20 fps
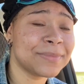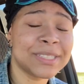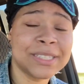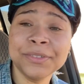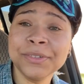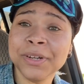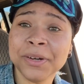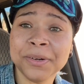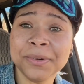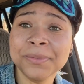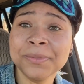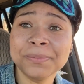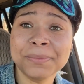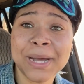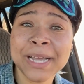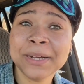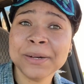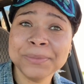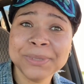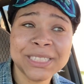you know,
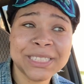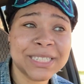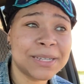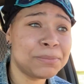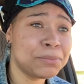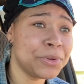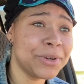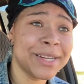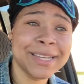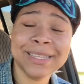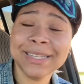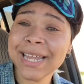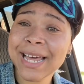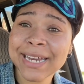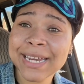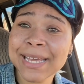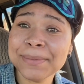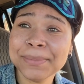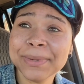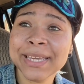Michael Michelle. Bring
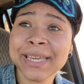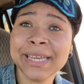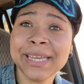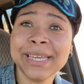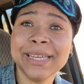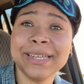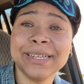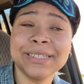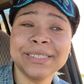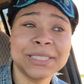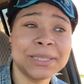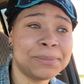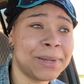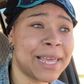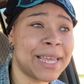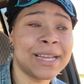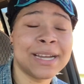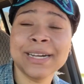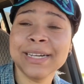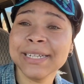Lynette McKee. She
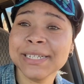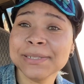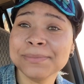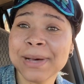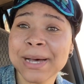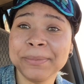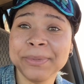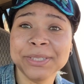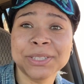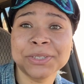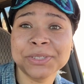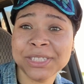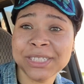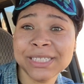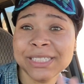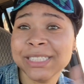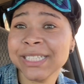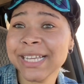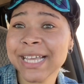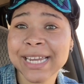played Honey's mama, so
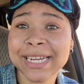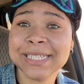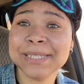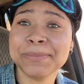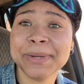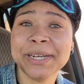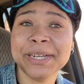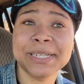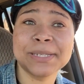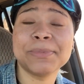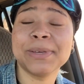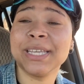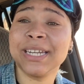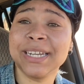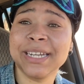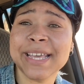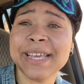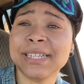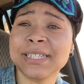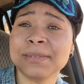she got experience being
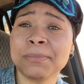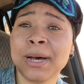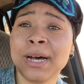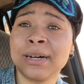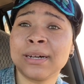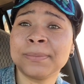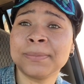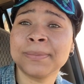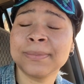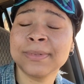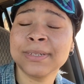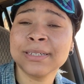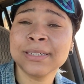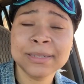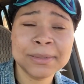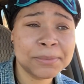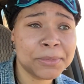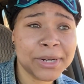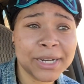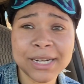a dance mom.
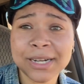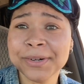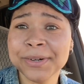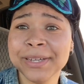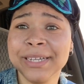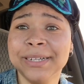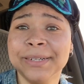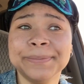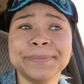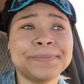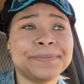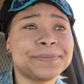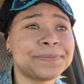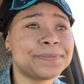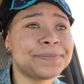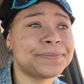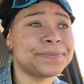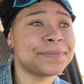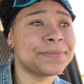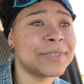Bring on here.
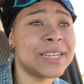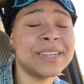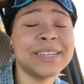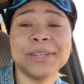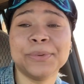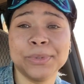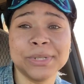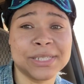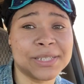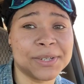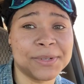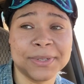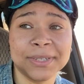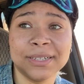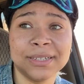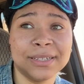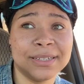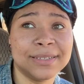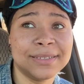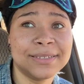Honey was so
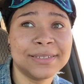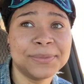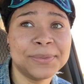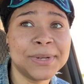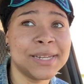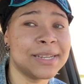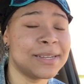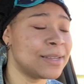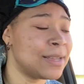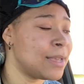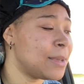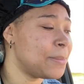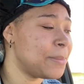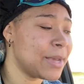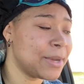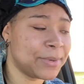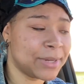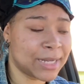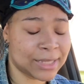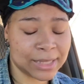good. What a good,
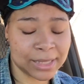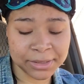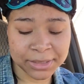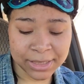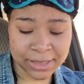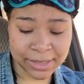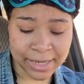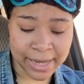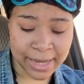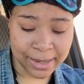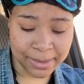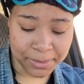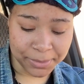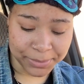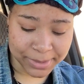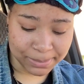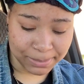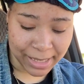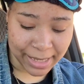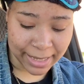back when I thought Jessica Alba
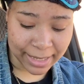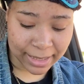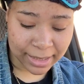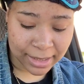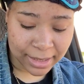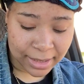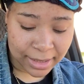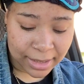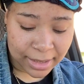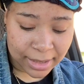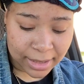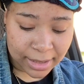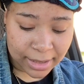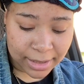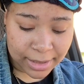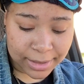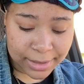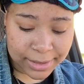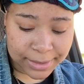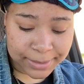was black.
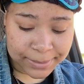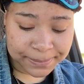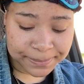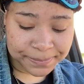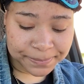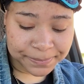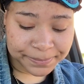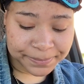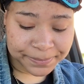What